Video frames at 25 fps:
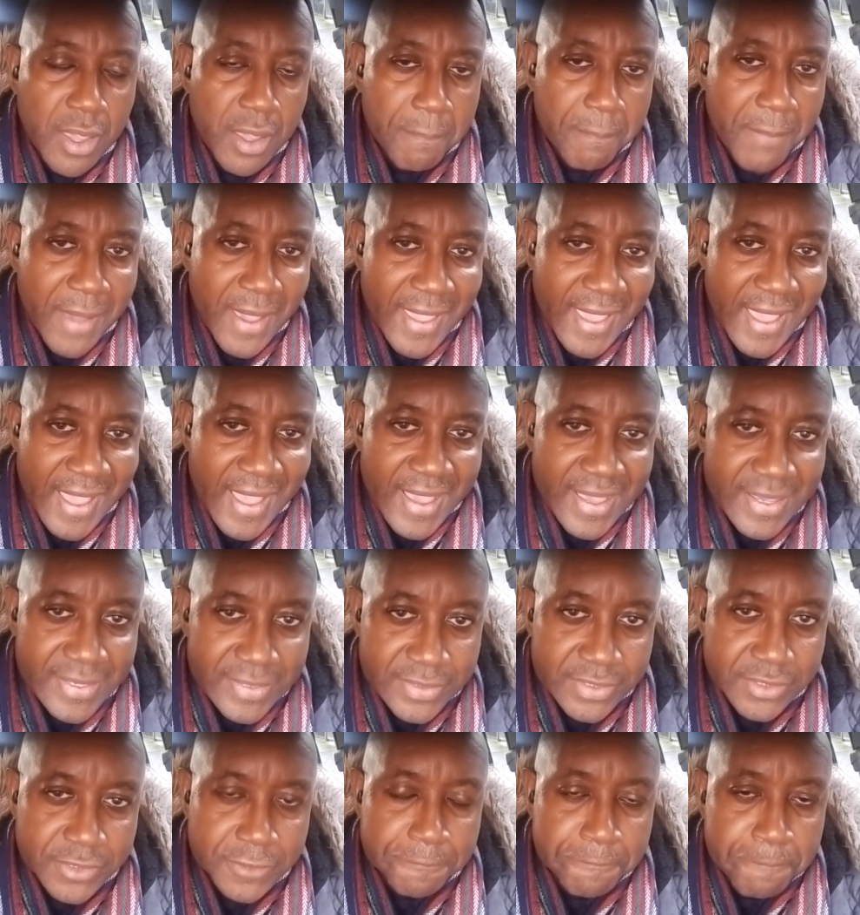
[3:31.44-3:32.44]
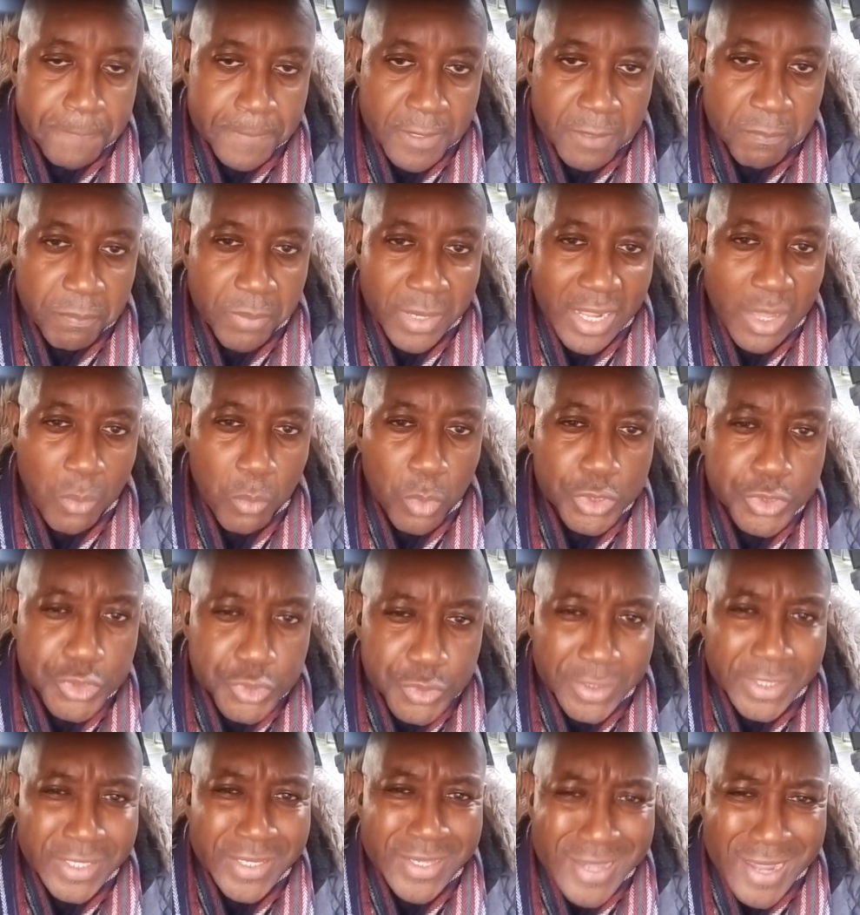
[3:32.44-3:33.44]
my eyes. But I want
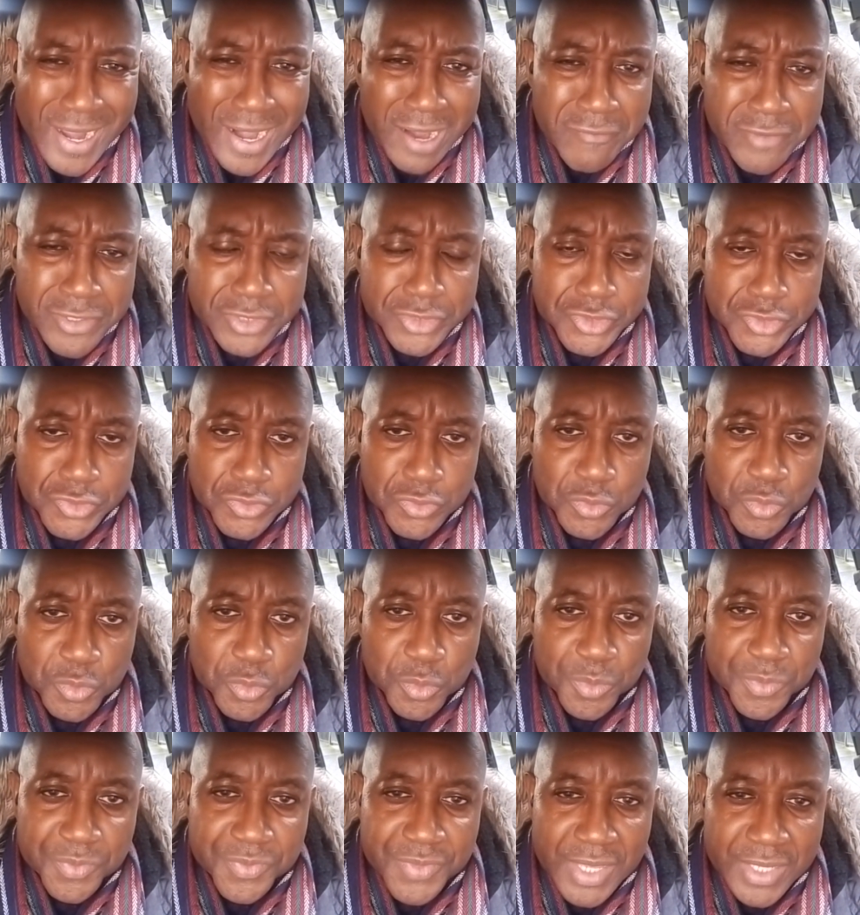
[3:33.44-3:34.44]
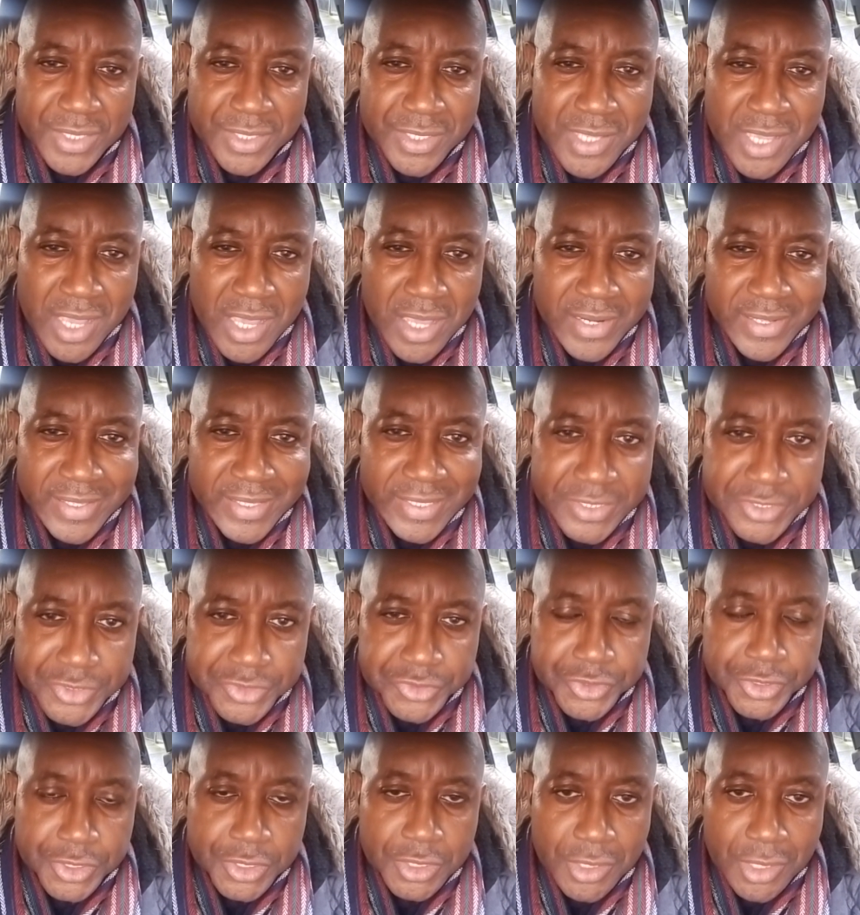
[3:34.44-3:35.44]
to encourage you that God is
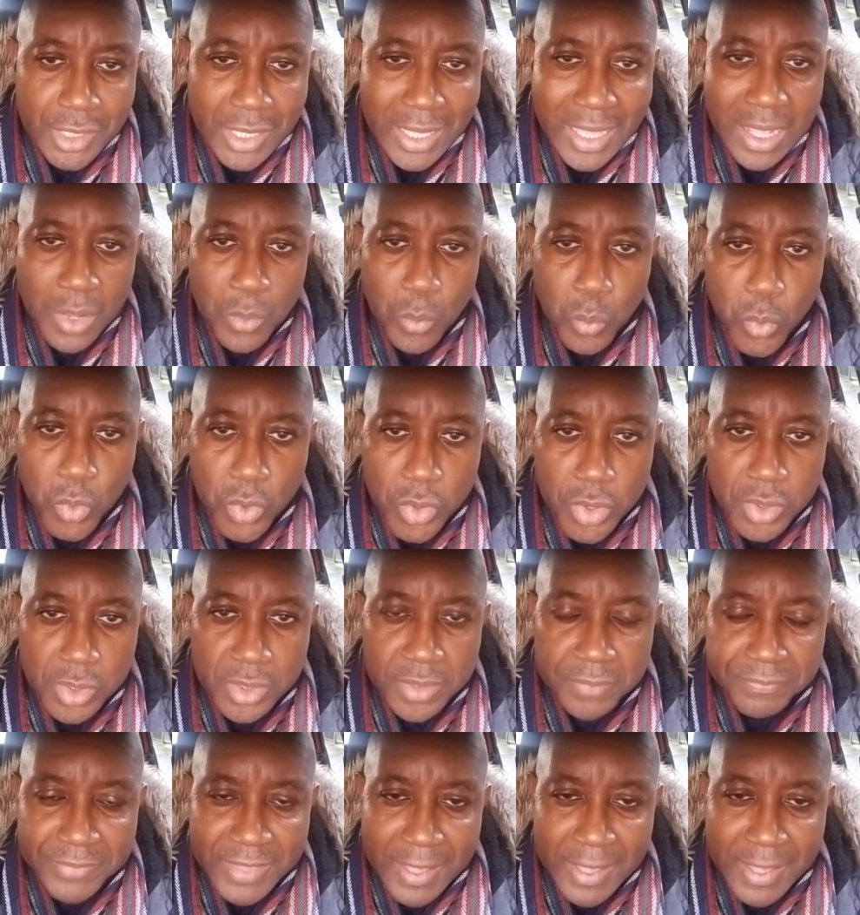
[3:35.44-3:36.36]
still at work,